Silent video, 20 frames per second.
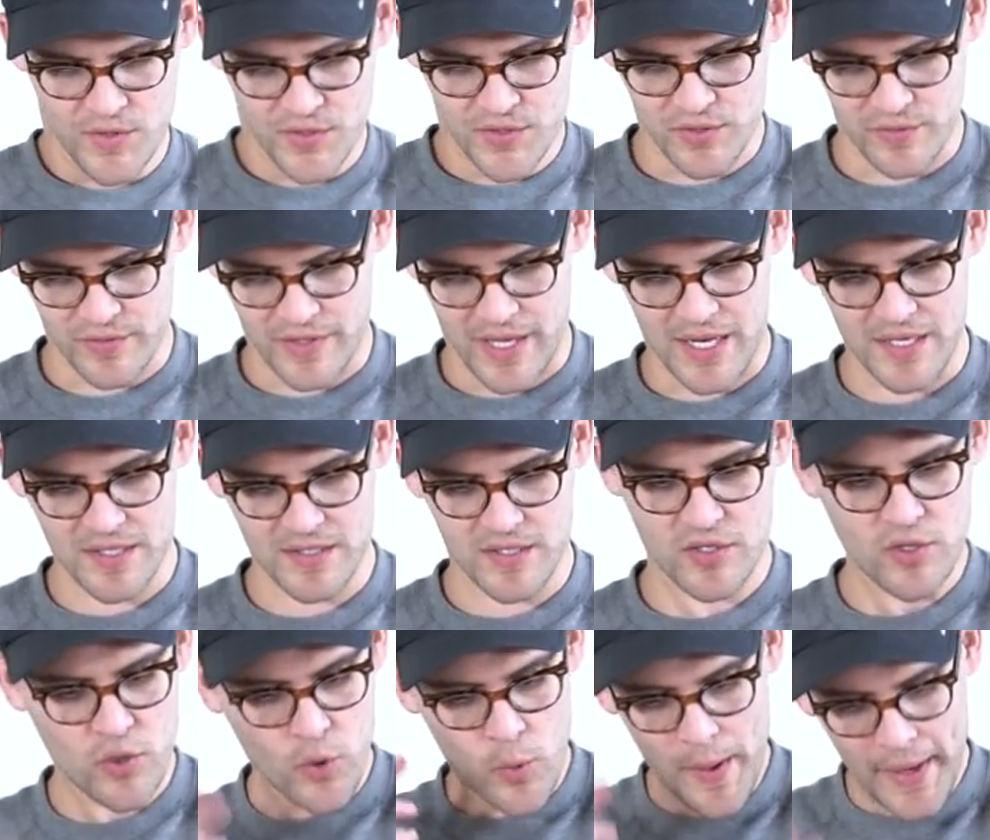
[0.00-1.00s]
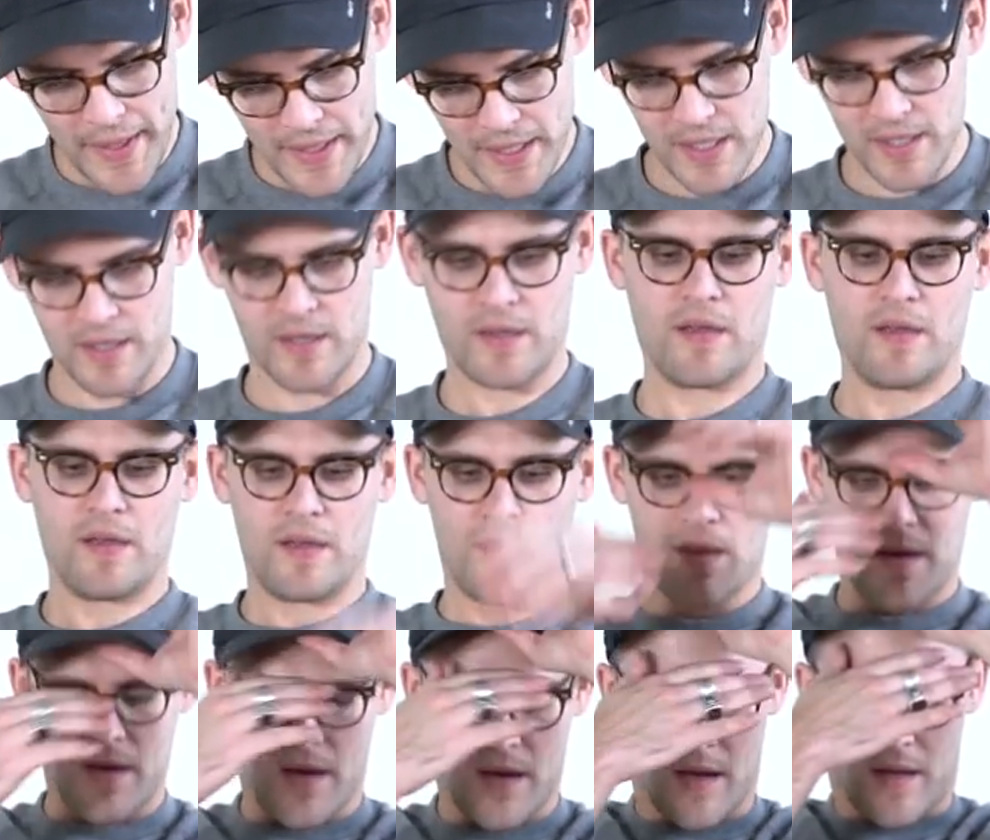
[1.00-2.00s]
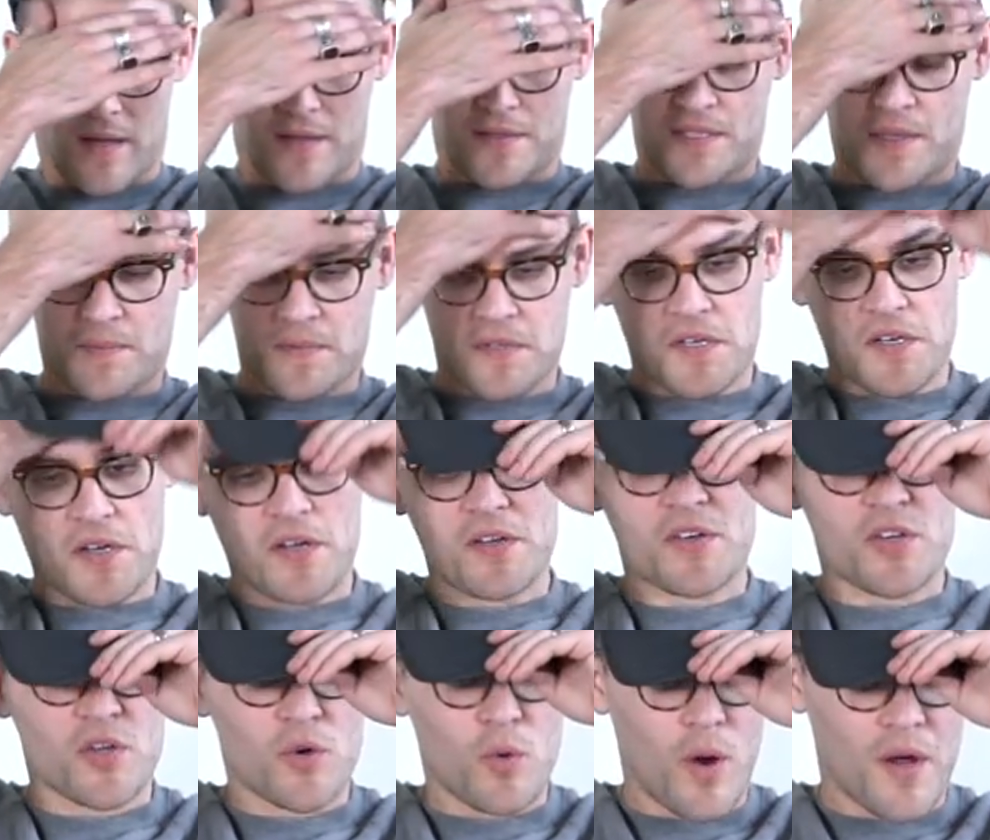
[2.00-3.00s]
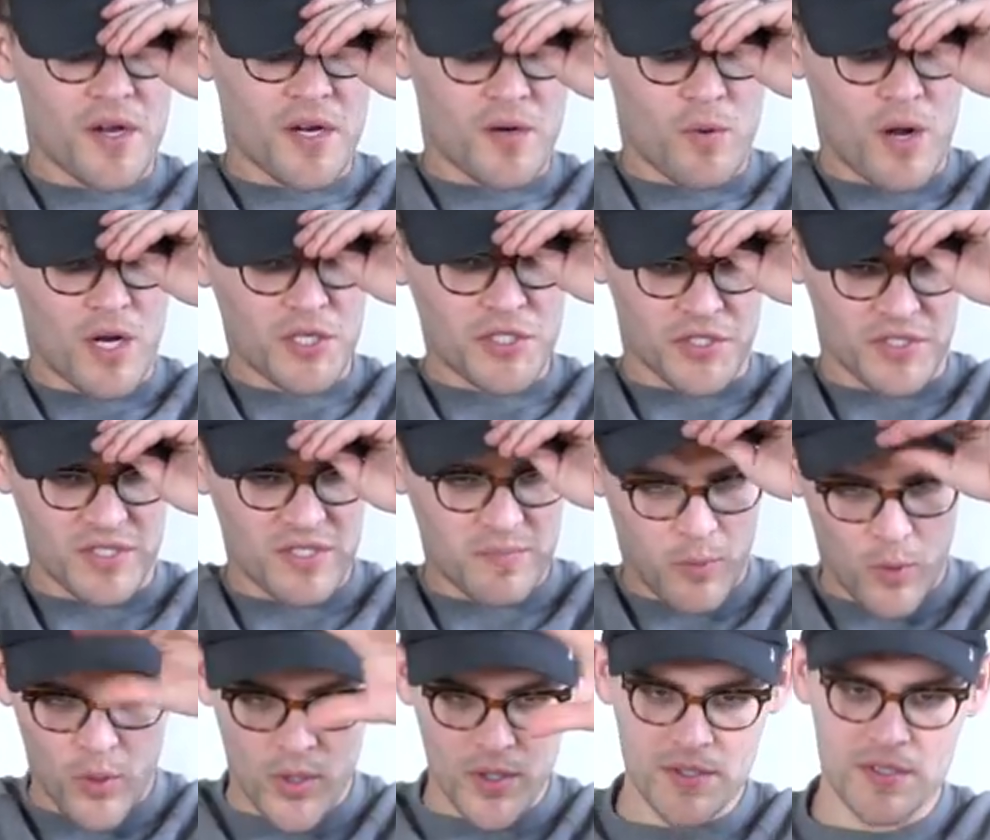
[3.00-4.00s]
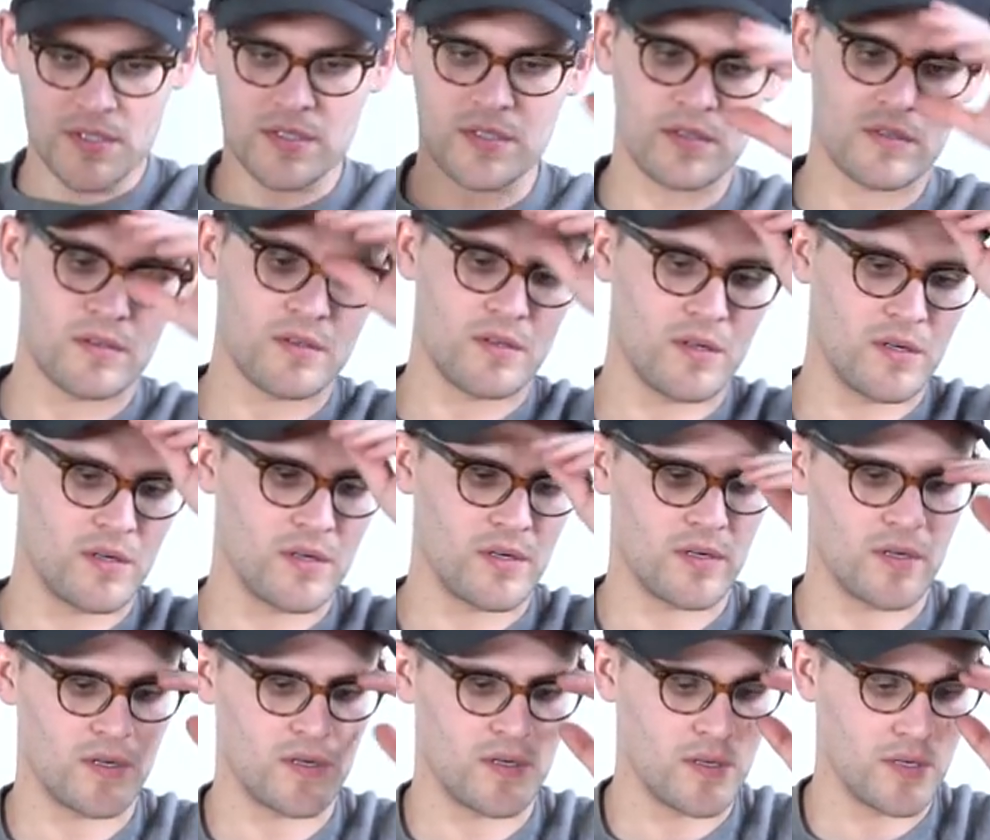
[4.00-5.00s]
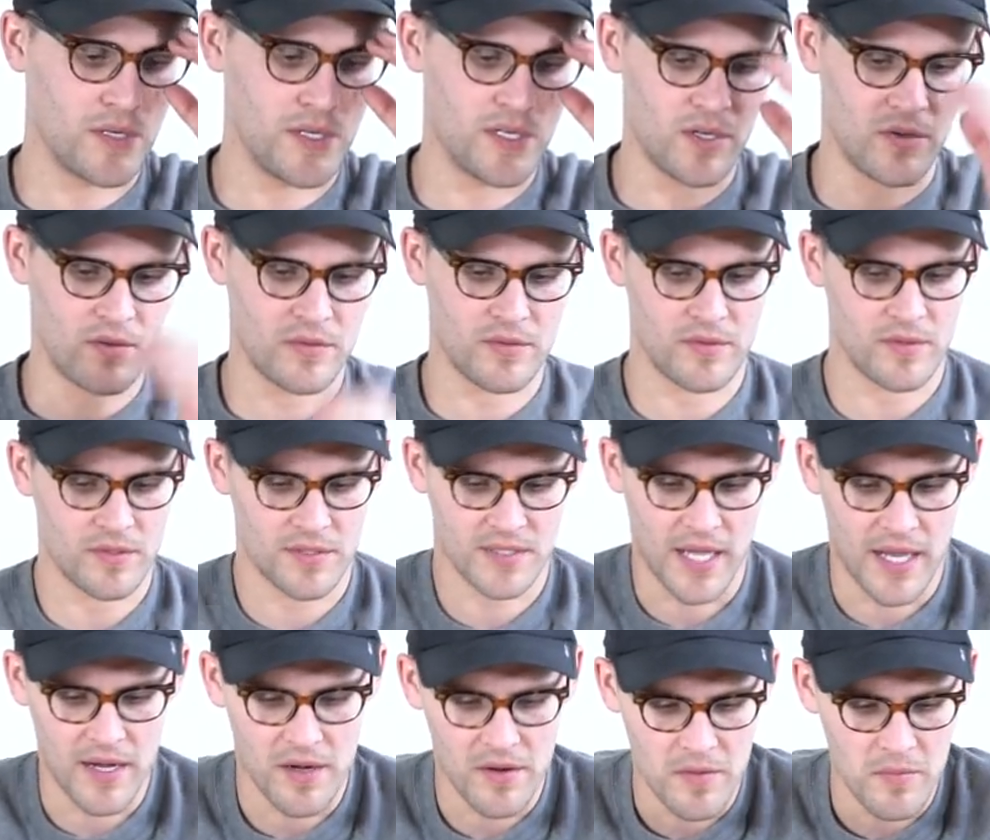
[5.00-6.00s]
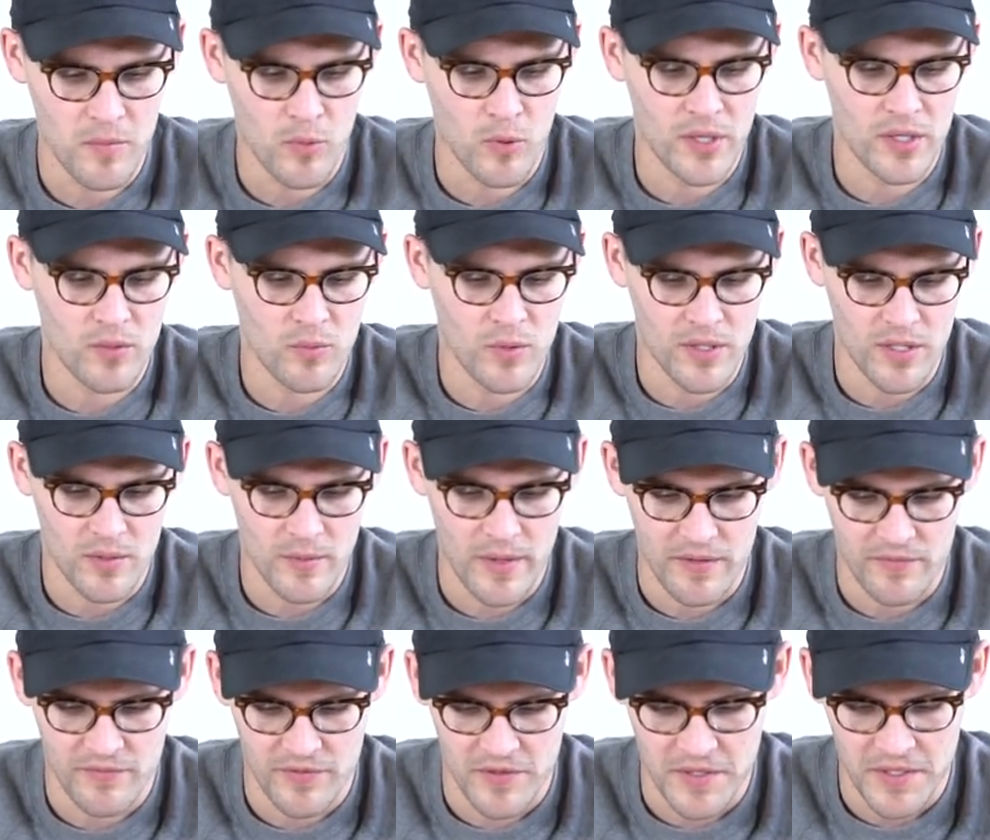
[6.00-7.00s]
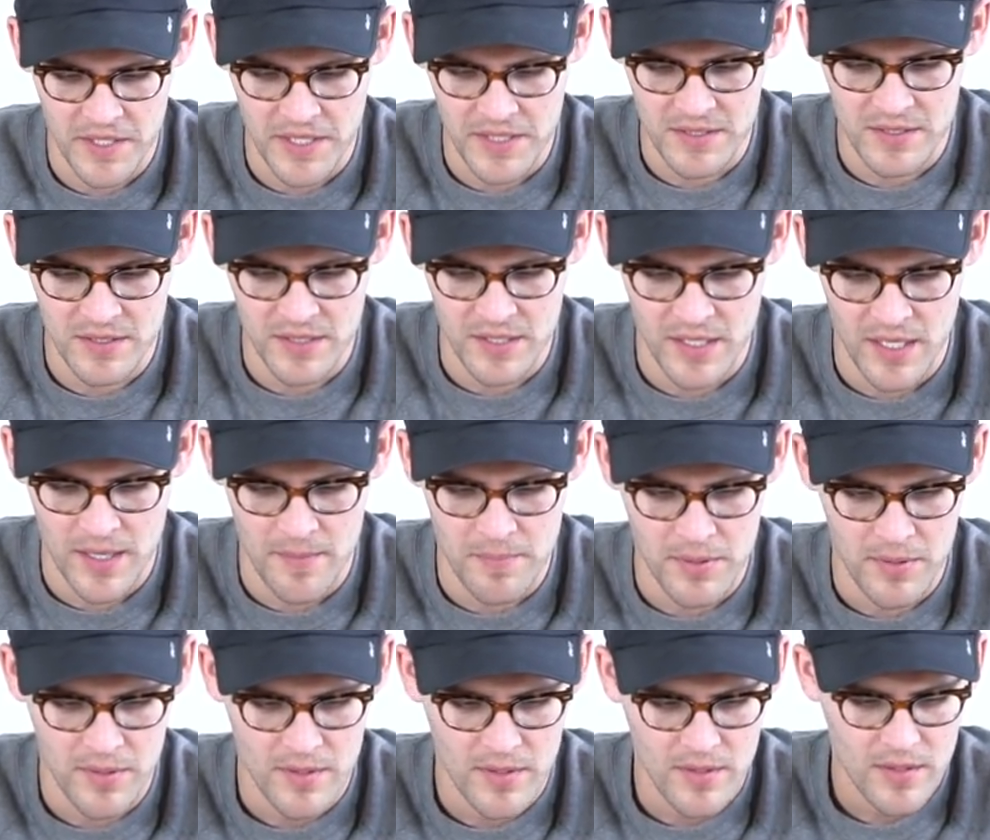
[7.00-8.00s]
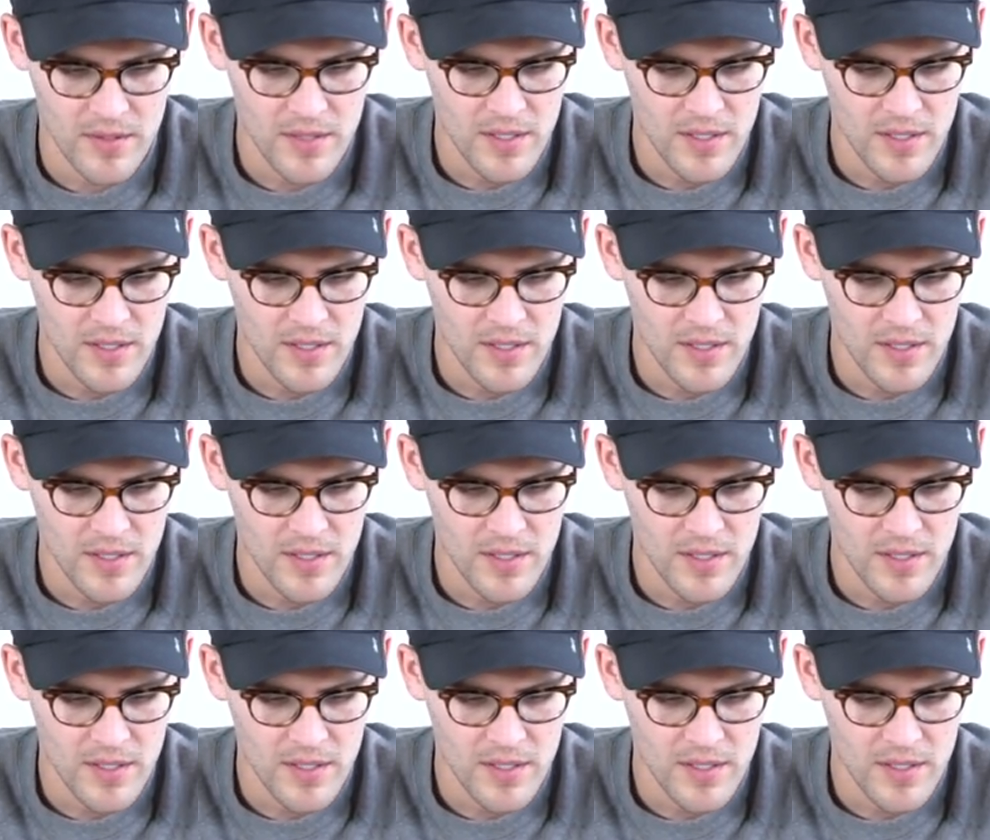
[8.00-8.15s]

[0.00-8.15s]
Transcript: So that is a quick uh, something you can do while you're watching sports or, you know, Saturday morning while you're waiting for your kids to get up.